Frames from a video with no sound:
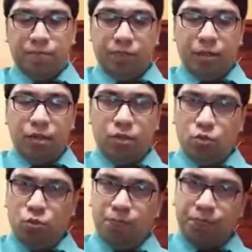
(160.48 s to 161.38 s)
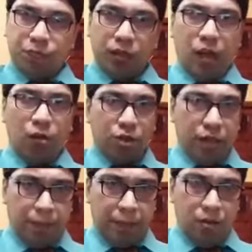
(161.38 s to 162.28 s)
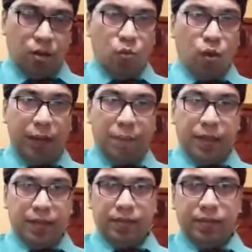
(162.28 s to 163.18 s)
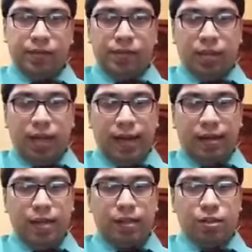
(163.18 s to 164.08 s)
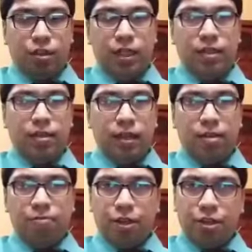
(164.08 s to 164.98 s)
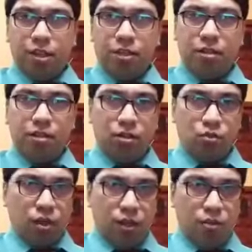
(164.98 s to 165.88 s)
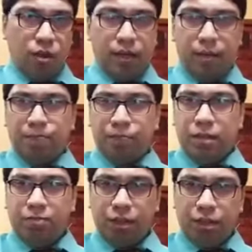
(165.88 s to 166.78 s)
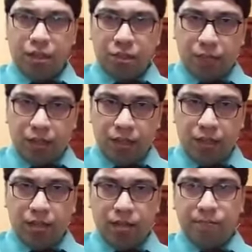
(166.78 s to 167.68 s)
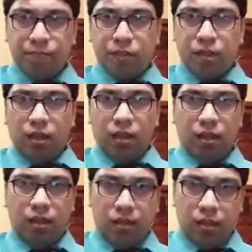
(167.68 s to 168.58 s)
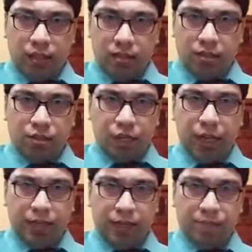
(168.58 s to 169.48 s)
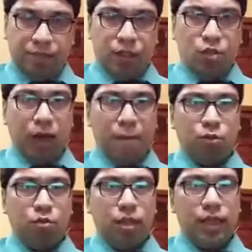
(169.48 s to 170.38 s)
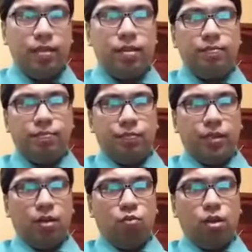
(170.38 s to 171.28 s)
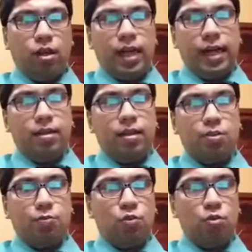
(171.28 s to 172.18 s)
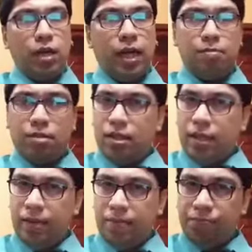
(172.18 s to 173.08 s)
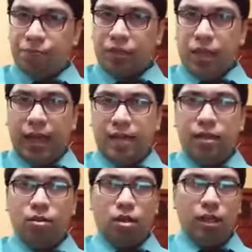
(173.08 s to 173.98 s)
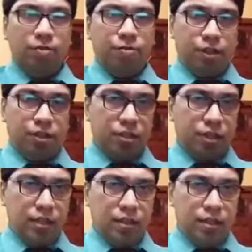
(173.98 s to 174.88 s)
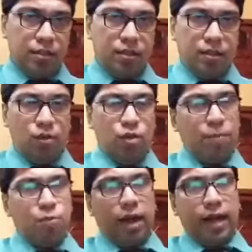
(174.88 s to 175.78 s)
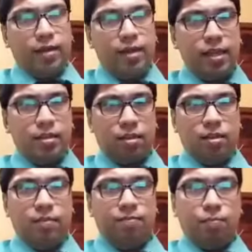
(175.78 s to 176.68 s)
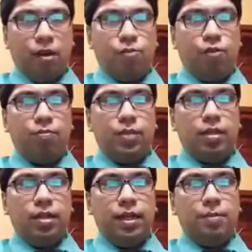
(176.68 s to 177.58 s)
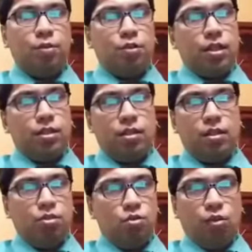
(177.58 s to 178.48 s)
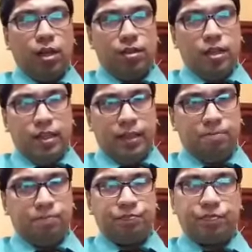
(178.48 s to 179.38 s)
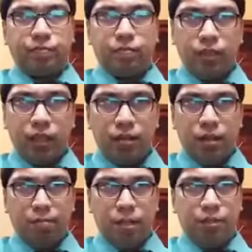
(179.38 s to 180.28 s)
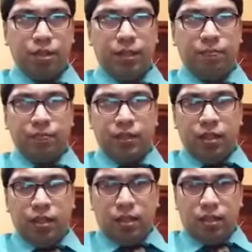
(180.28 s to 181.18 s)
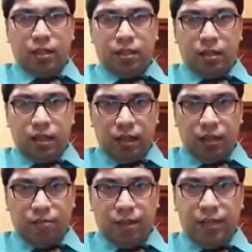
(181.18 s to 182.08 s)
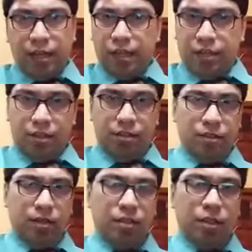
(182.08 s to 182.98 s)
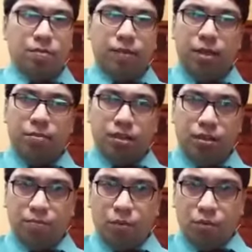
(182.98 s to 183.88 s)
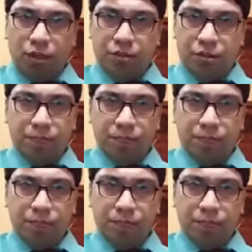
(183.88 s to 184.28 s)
Number 2, housekeeping or wiping. At least in infectious disease ward where an infectious patient is staying, you have to clean the ward at least 4 times a day, and in non-infectious cases you have to at least perform the cleaning process twice a day. Number 3, ventilation. It is very much important.